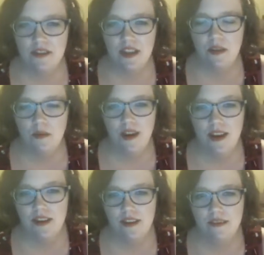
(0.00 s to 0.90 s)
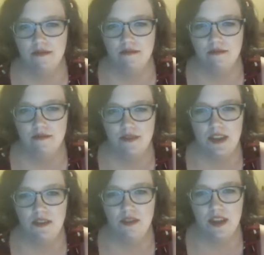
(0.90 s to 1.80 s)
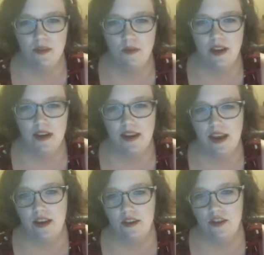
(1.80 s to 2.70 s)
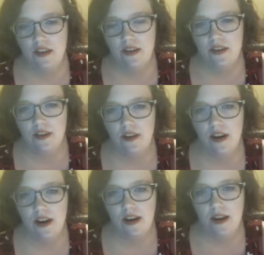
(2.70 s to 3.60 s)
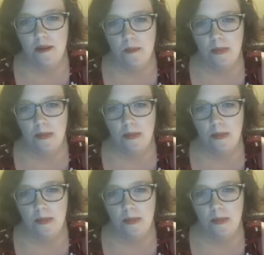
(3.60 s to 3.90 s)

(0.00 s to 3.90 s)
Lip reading: really want to cash in her